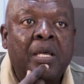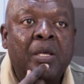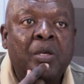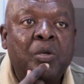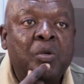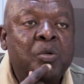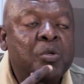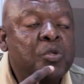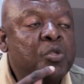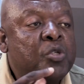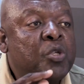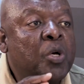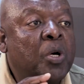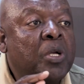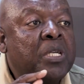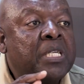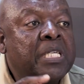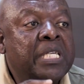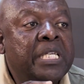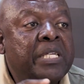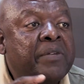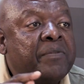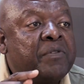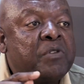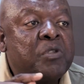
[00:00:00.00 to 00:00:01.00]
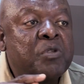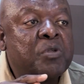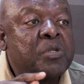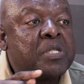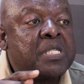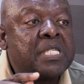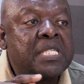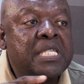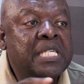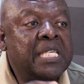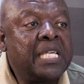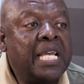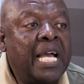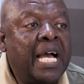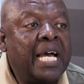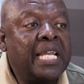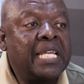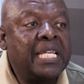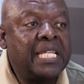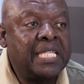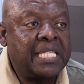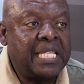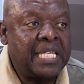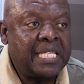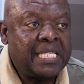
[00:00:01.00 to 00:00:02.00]
you don't live to see
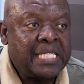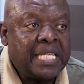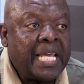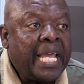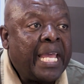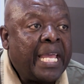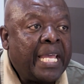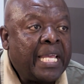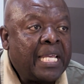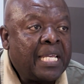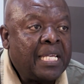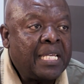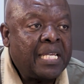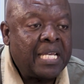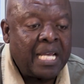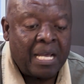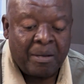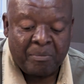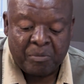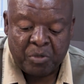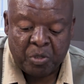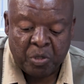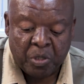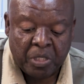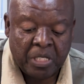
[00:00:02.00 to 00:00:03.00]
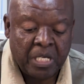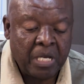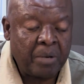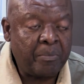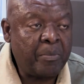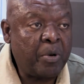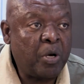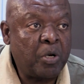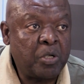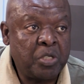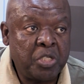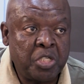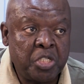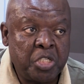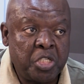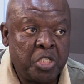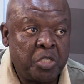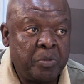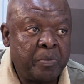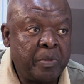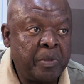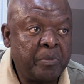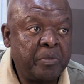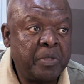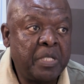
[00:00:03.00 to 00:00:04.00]
another day. I'm talking about
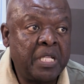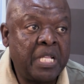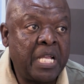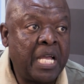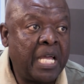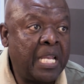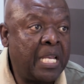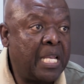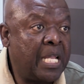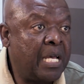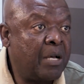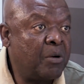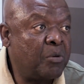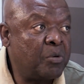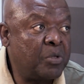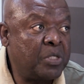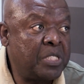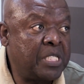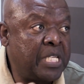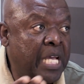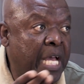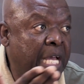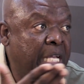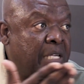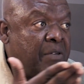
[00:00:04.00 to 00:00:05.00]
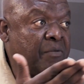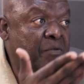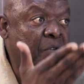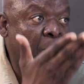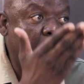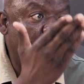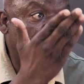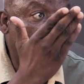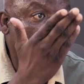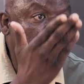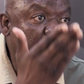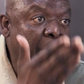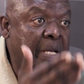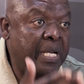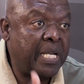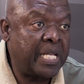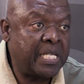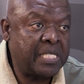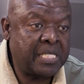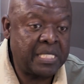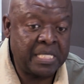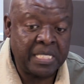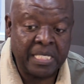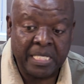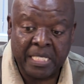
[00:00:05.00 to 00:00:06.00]
Jimmy Mhlala, who died for Bobela
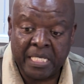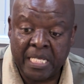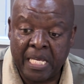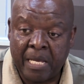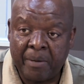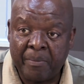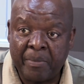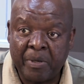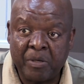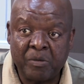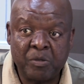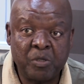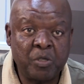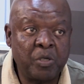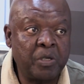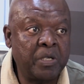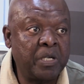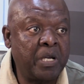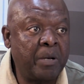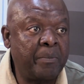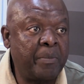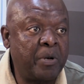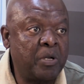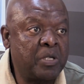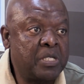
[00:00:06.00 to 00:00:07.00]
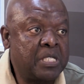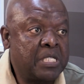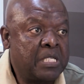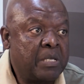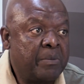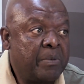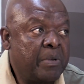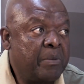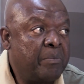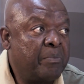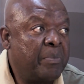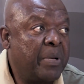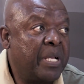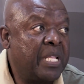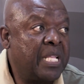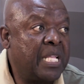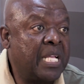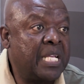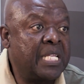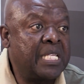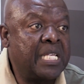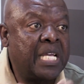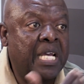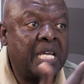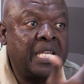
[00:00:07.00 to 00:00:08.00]
Stadium. I'm talking about Sebim
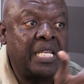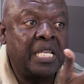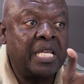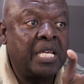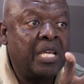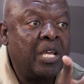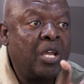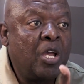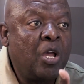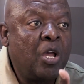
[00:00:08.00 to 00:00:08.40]
Patlanyane,